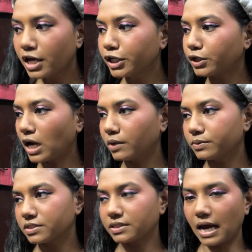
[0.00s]
You know, I
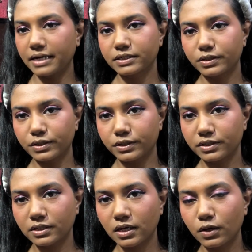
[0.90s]
was that
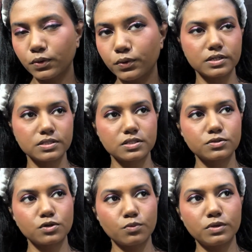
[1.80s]
girl who is
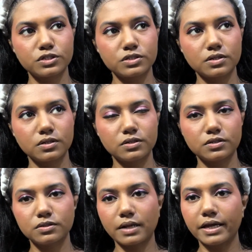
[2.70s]
so much
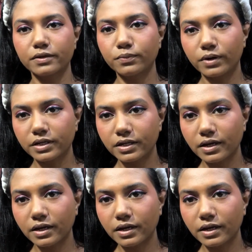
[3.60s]
into like working